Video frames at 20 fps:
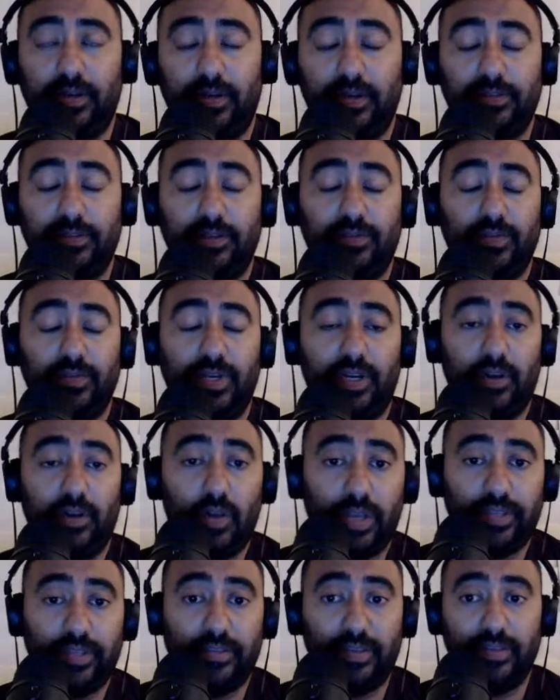I don't really
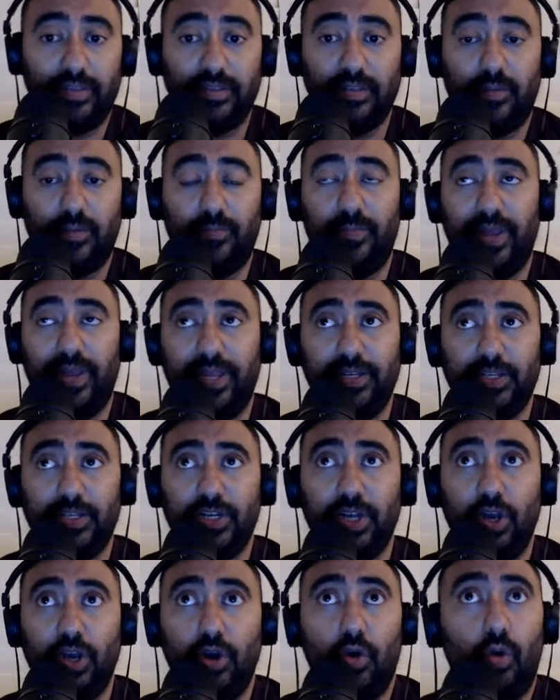like this. I'm
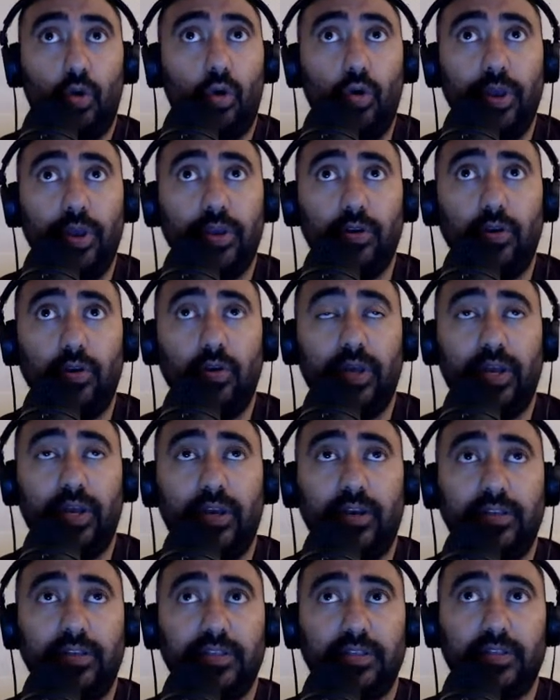benched. Or he could look at
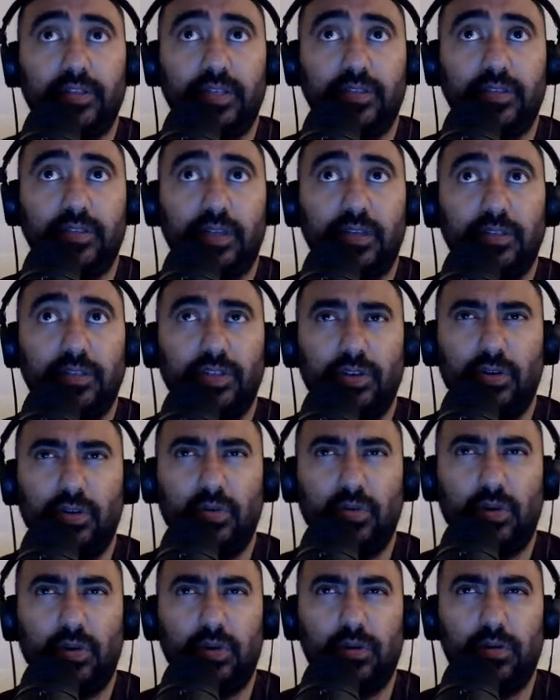it as a sense that, you know
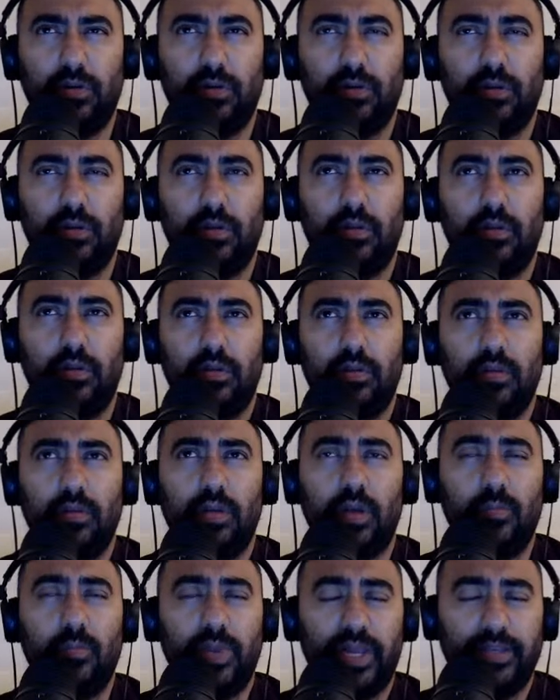what?
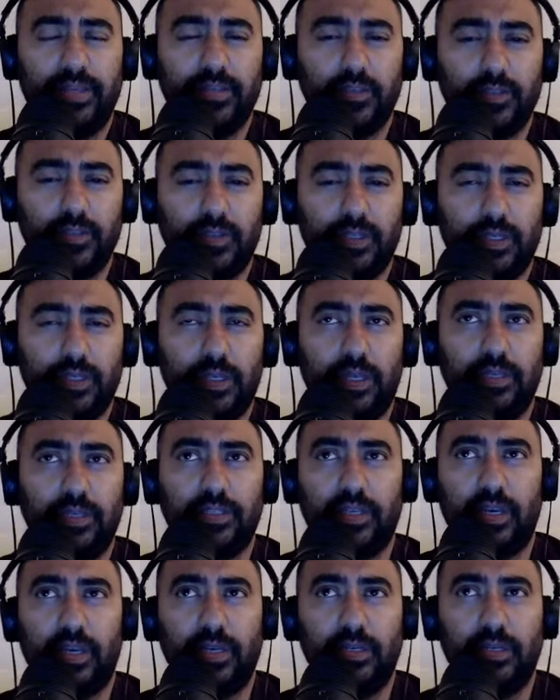Complacency has
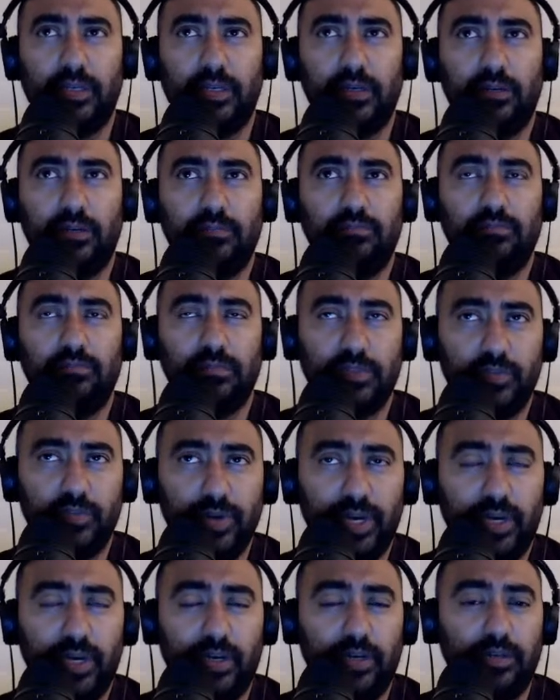kicked in.
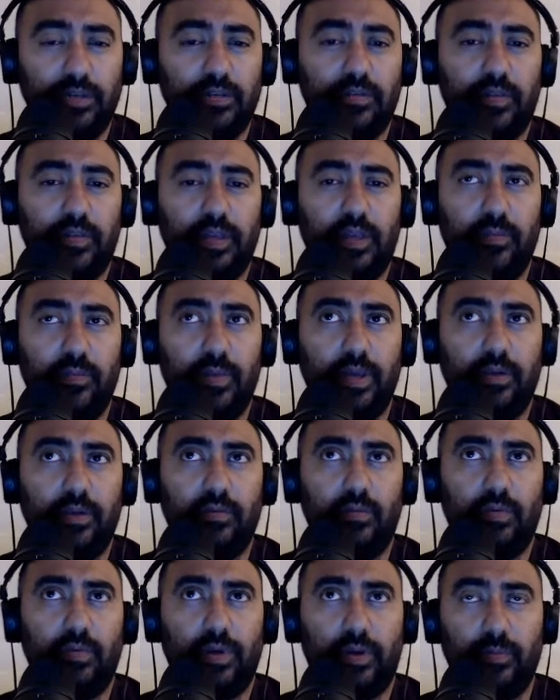Really need to think about
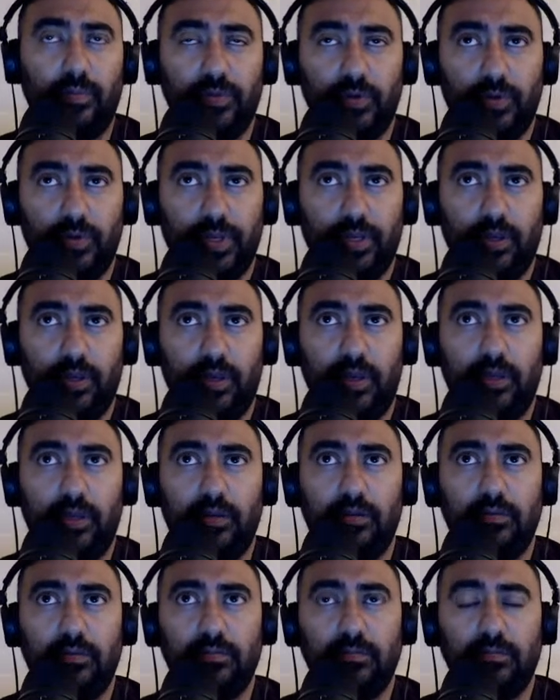what I'm doing
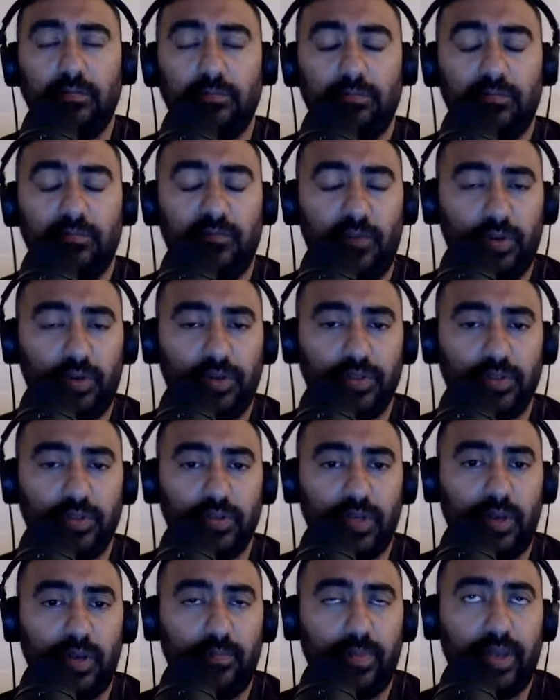and focus to
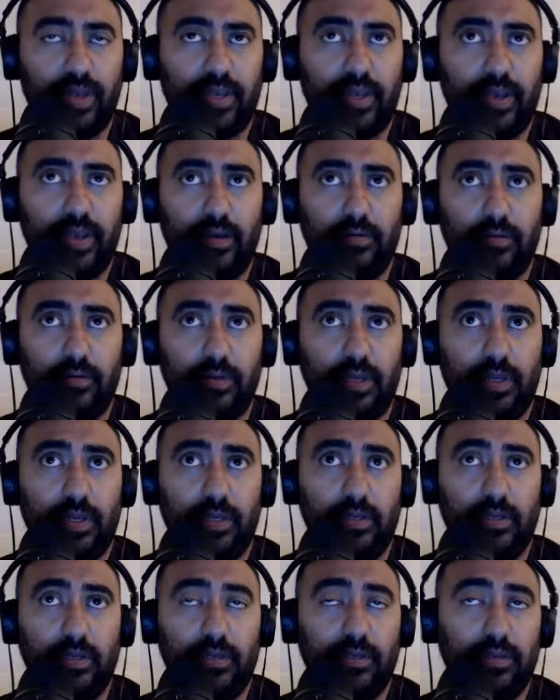come back out
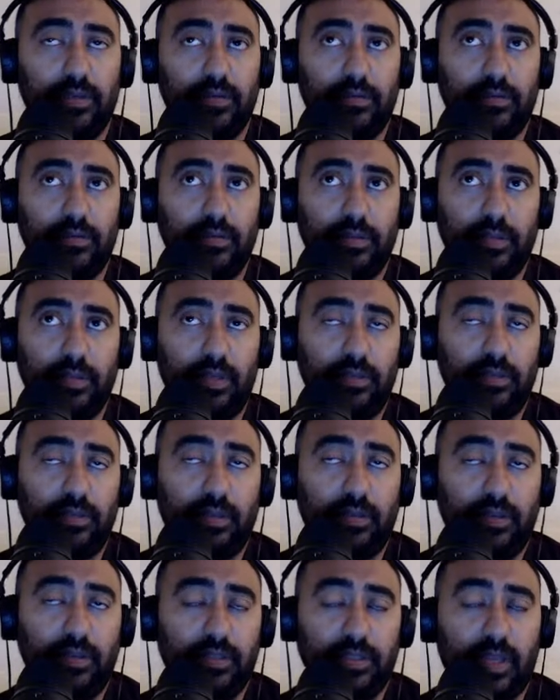uh, in,
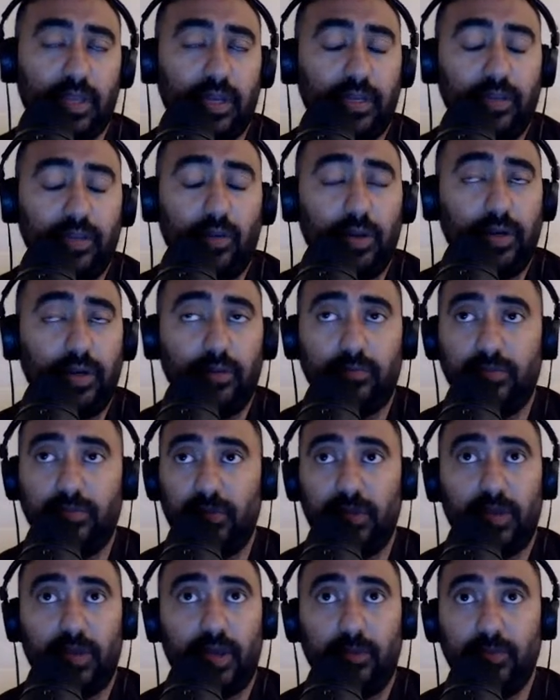in the starting lineup.
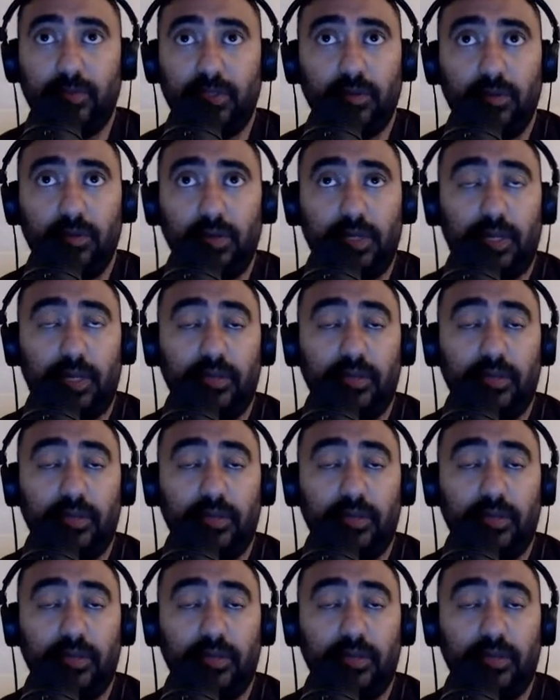Absolutely.